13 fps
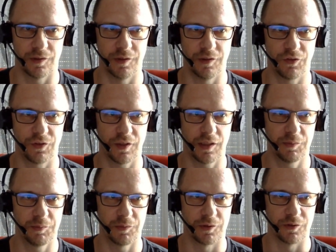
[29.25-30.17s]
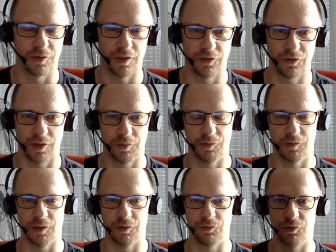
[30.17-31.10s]
this time, because last time we
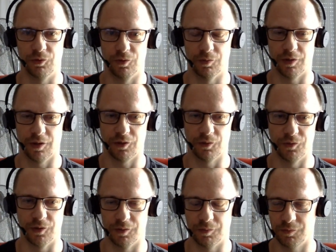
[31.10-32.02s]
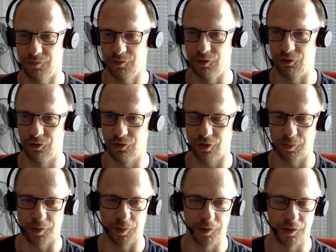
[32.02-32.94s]
went through a lot of the features
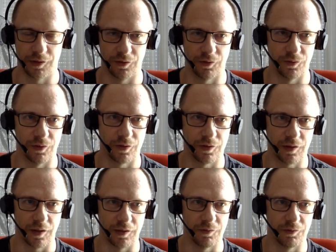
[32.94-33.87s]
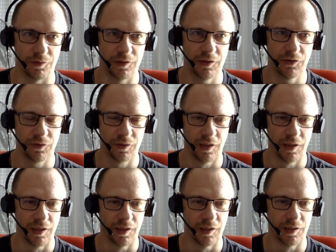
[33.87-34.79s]
upcoming in 2.10 release.
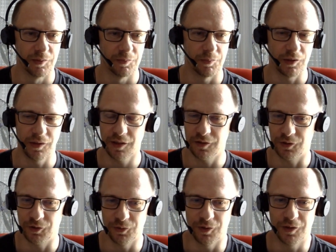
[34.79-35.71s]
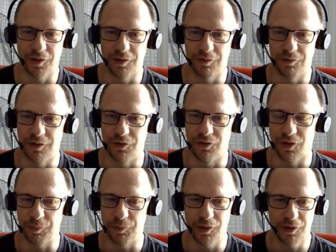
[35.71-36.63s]
But now the 2.10 release is
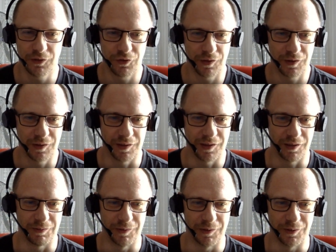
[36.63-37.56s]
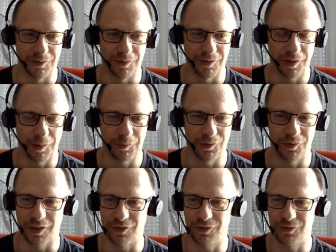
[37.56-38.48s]
upon us, and I'm going
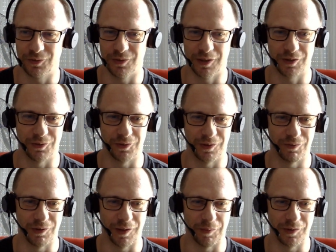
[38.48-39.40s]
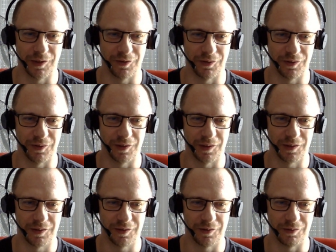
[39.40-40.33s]
to ask Oleg to give an update on
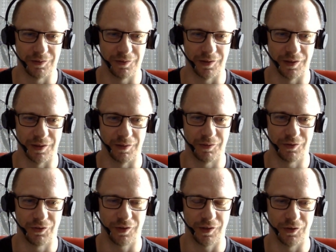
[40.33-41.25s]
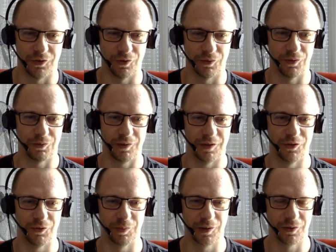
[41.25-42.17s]
the status of the
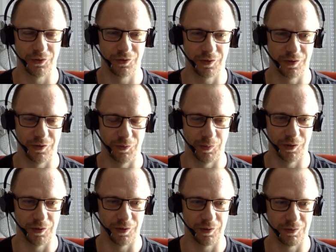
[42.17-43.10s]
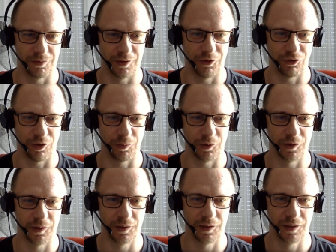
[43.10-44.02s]
release, because he's been the release
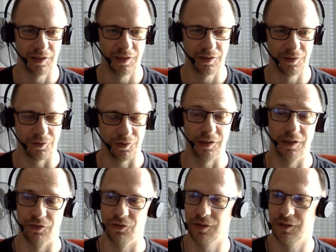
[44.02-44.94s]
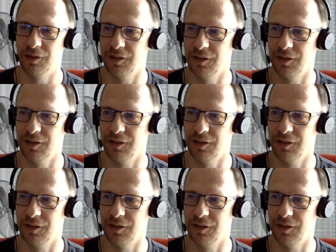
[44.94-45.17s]
shepherd, or he is.